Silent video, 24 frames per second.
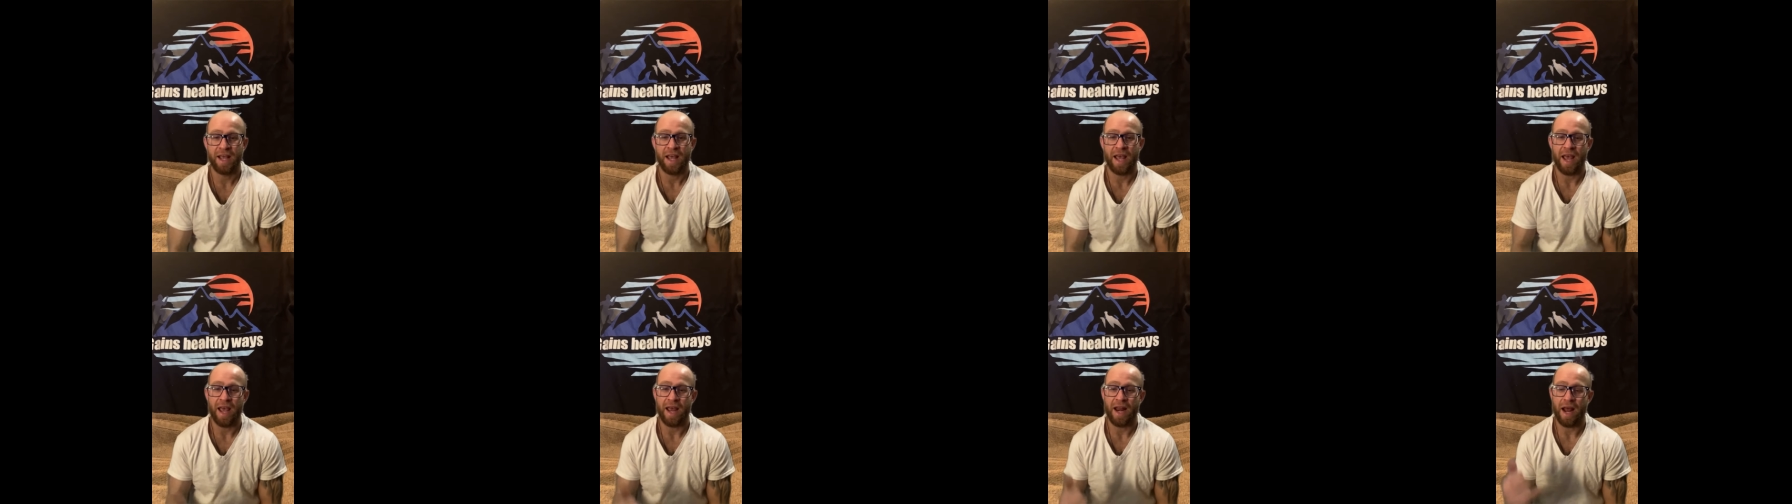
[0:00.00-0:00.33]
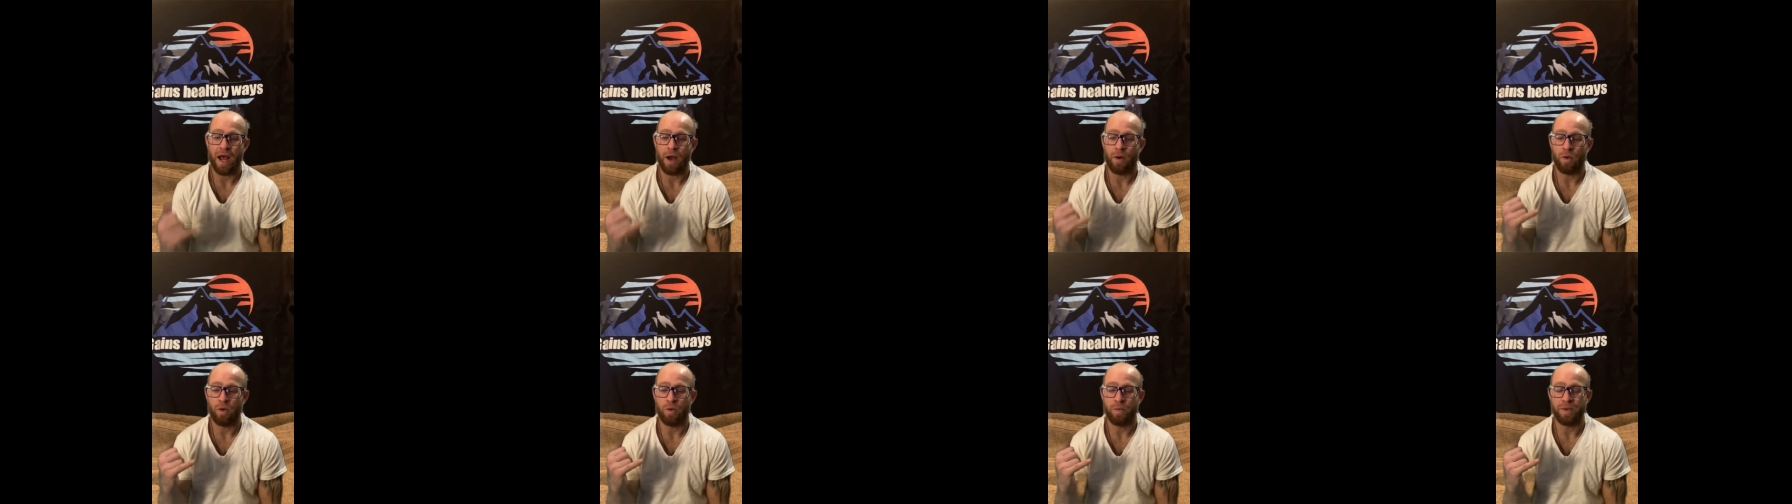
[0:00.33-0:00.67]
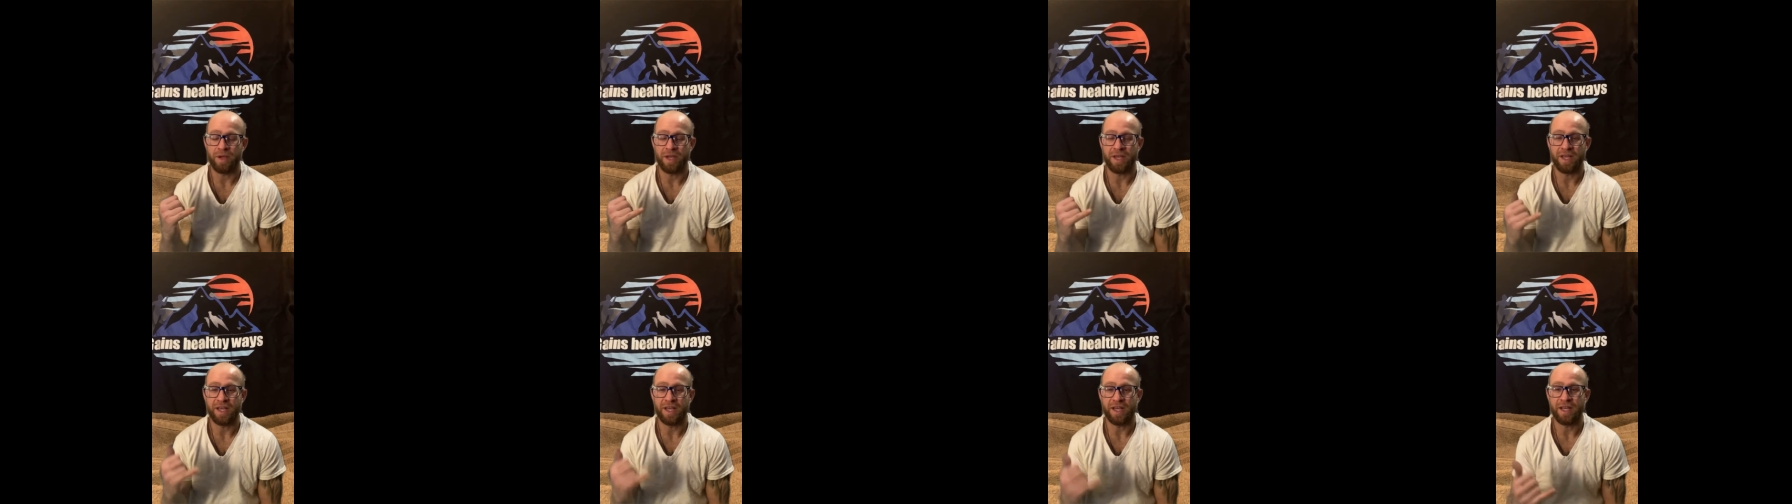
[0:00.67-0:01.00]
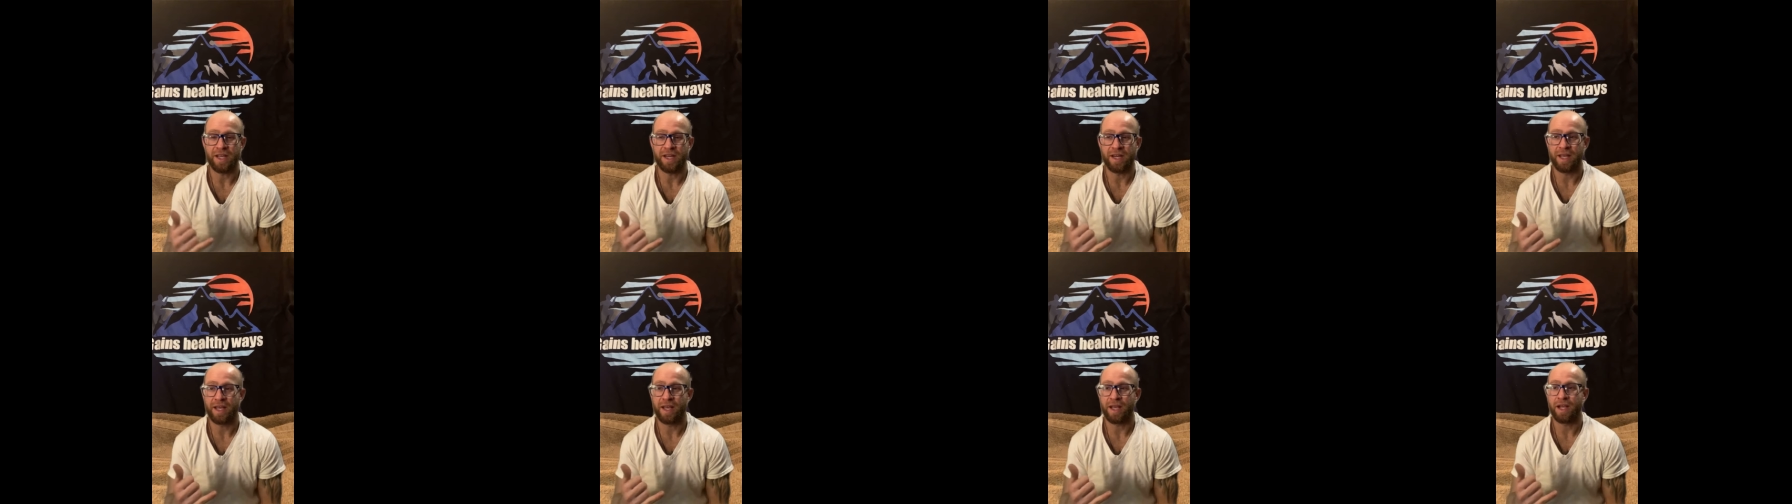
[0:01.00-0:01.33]
And I will be
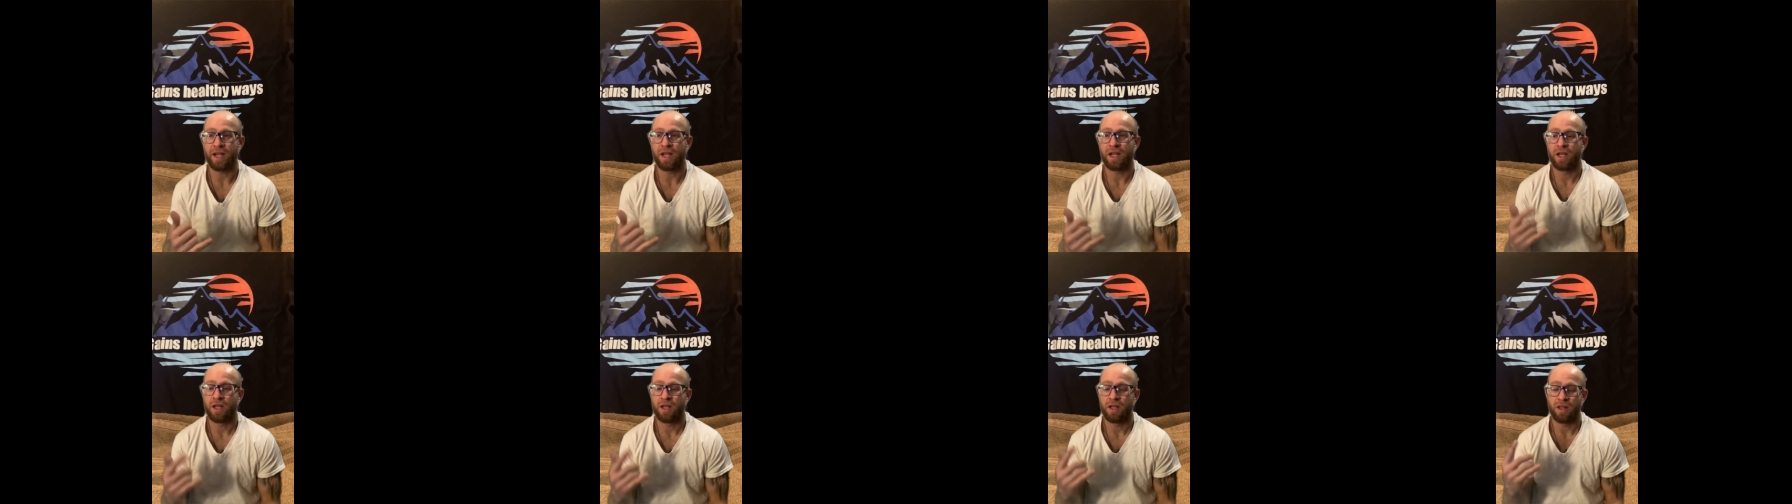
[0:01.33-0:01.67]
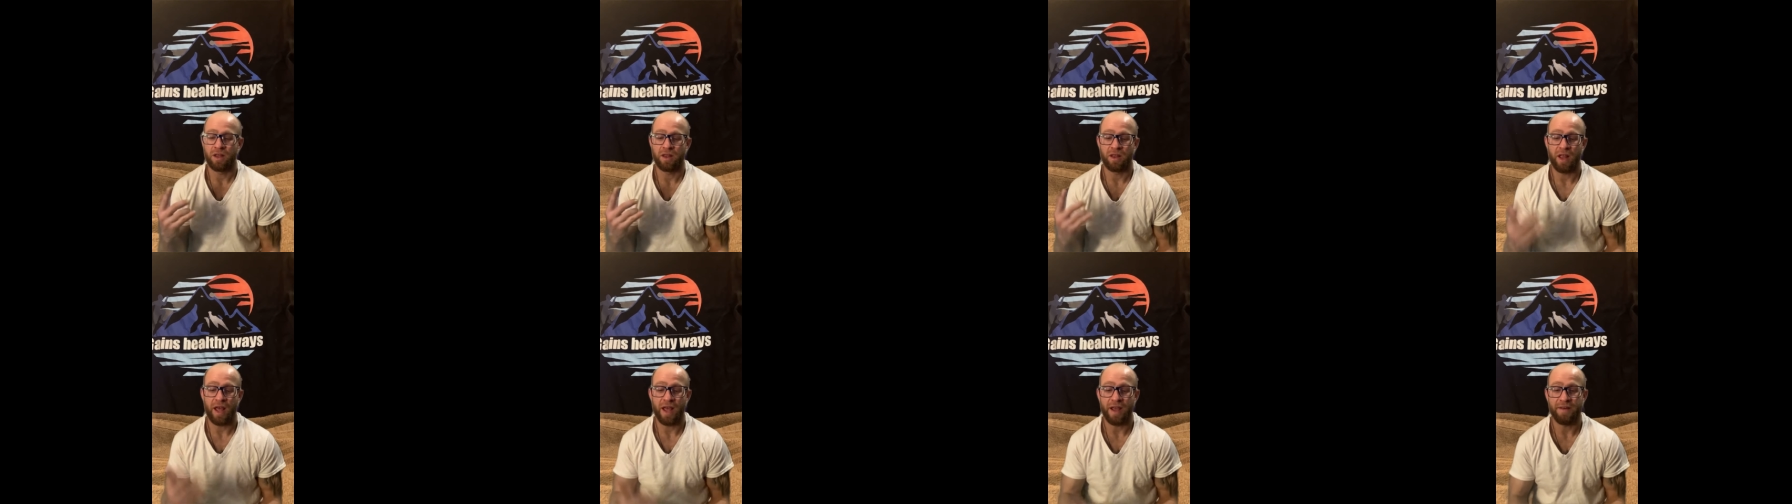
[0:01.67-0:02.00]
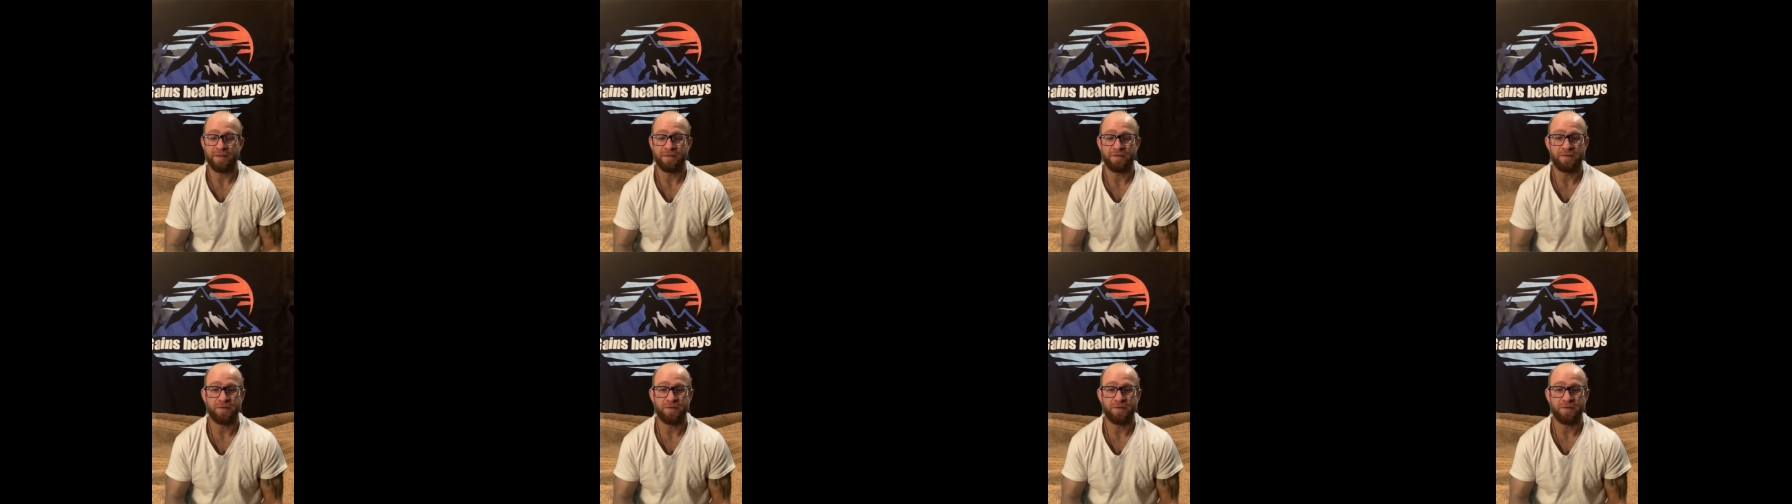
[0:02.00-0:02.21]
eating light